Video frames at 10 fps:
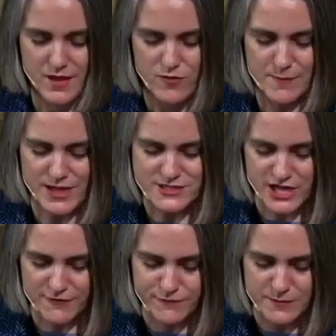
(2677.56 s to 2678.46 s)
Rabbi
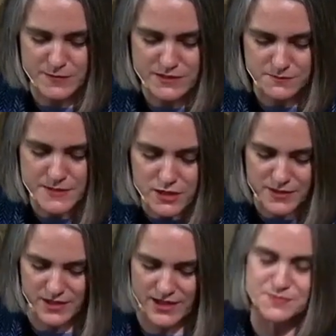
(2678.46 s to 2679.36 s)
Jeffrey
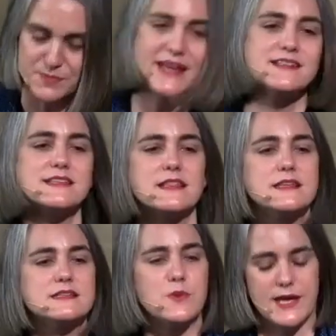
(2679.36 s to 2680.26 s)
Middleman explains it
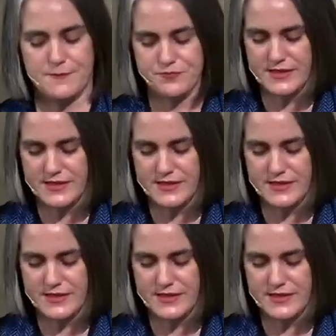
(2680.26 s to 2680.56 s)
this way.